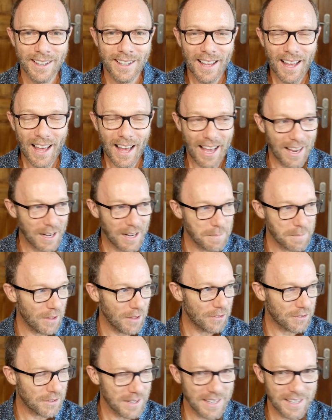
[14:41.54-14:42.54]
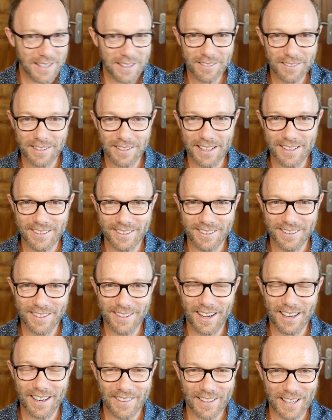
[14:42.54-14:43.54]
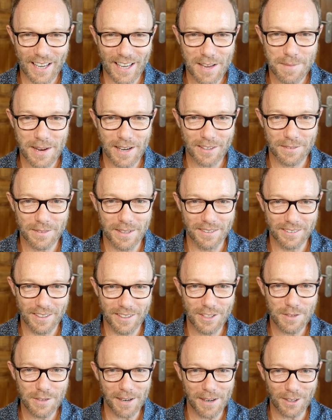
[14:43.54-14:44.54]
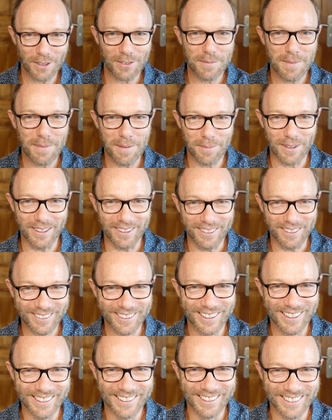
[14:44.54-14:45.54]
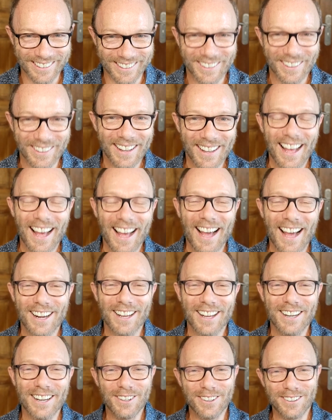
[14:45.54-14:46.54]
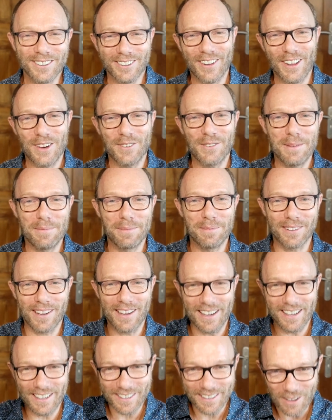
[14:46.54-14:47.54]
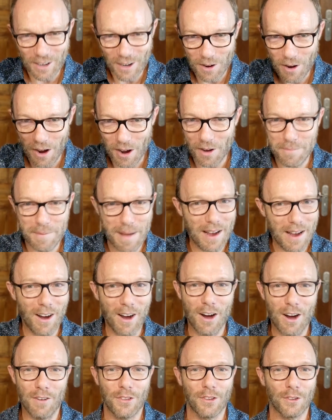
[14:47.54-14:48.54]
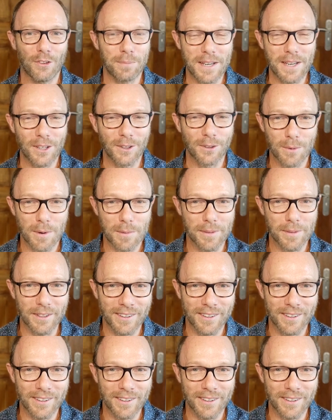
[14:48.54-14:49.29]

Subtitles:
And about 3 years later, they came back to me. I said, you might not remember us. And I looked at their website and about half the speakers were women.